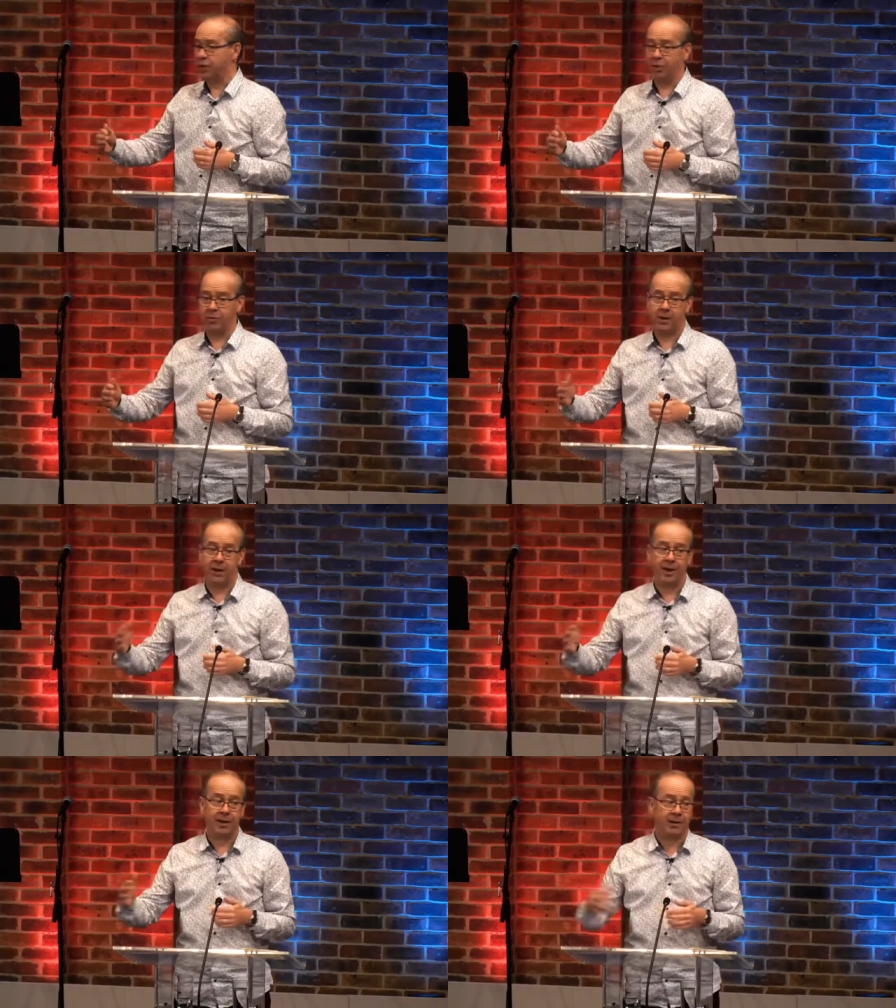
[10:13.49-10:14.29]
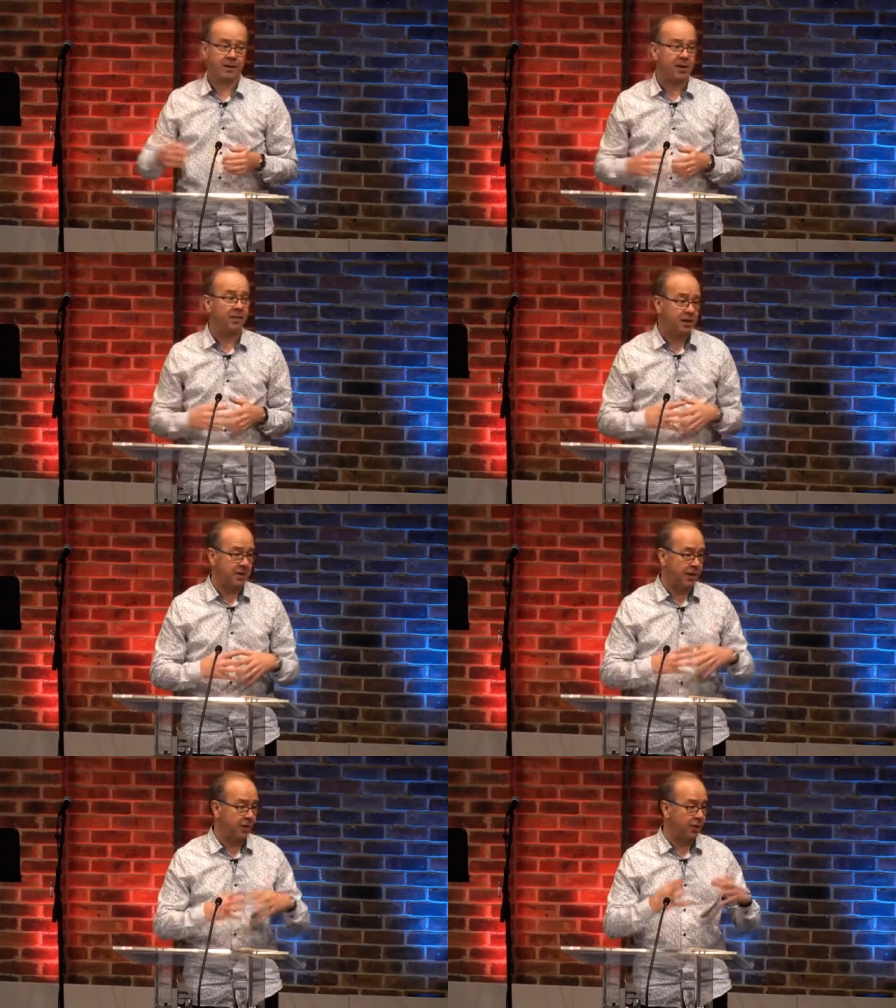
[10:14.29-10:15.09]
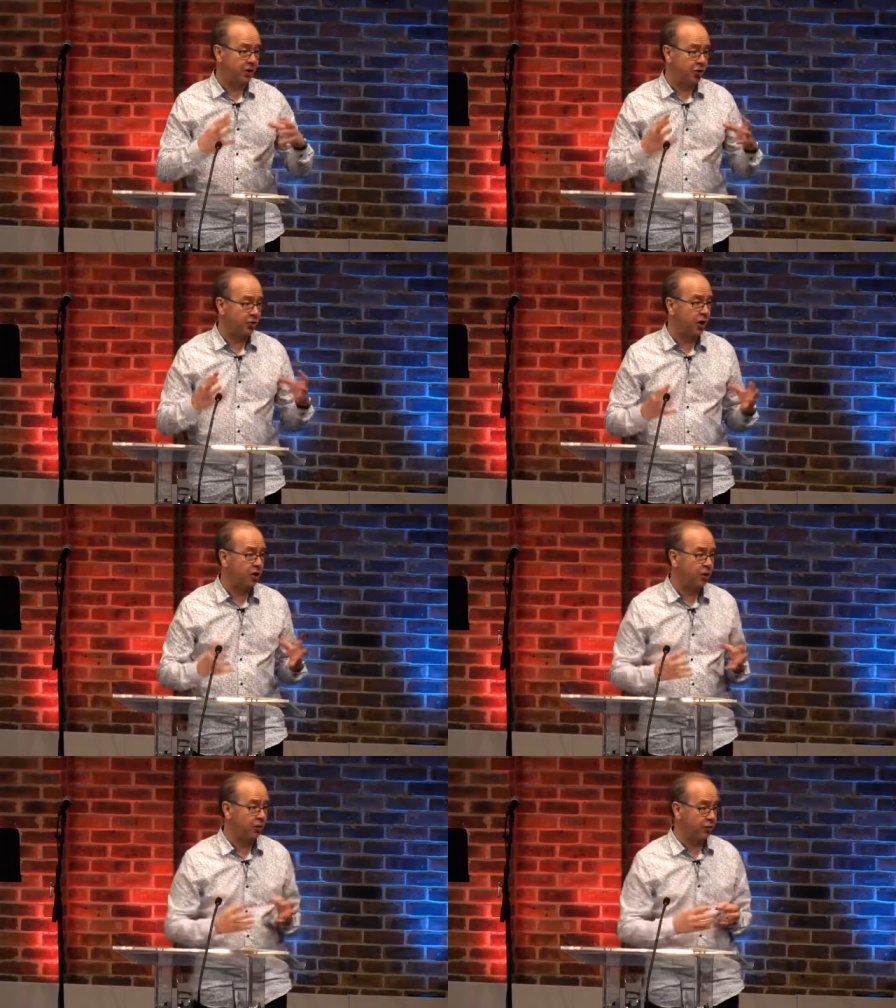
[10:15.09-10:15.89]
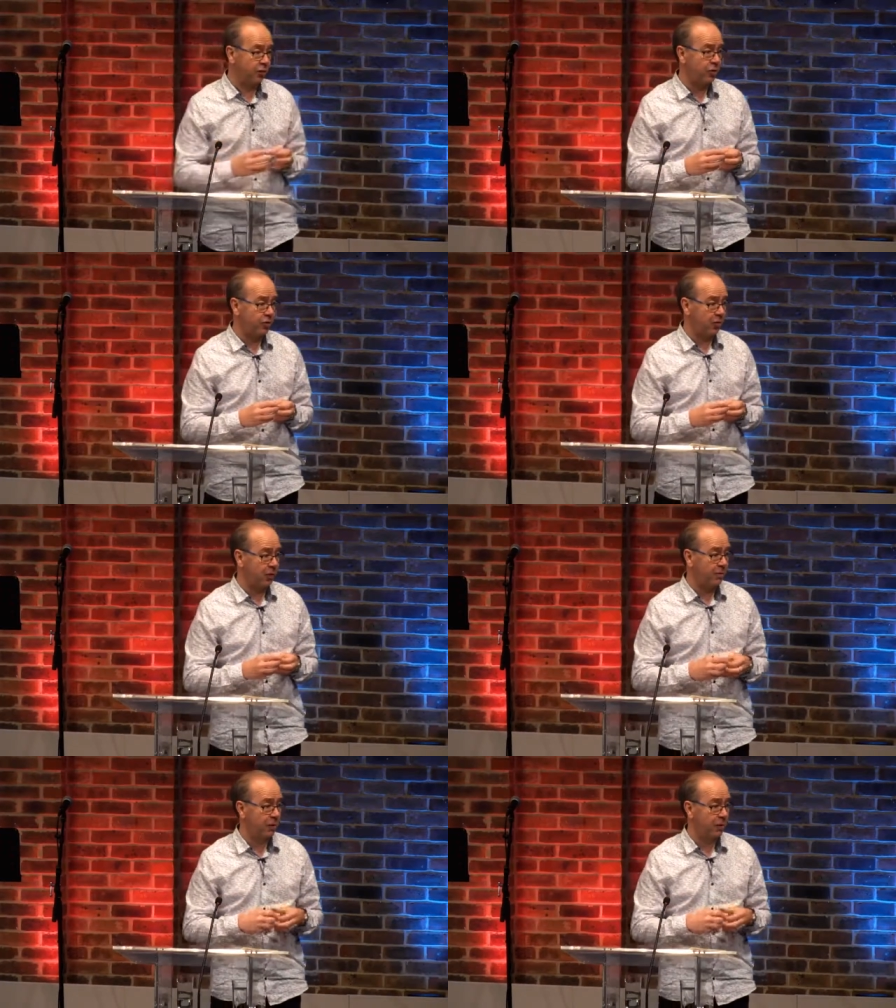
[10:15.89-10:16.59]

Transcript: to in AD 70 and the destruction of Jerusalem.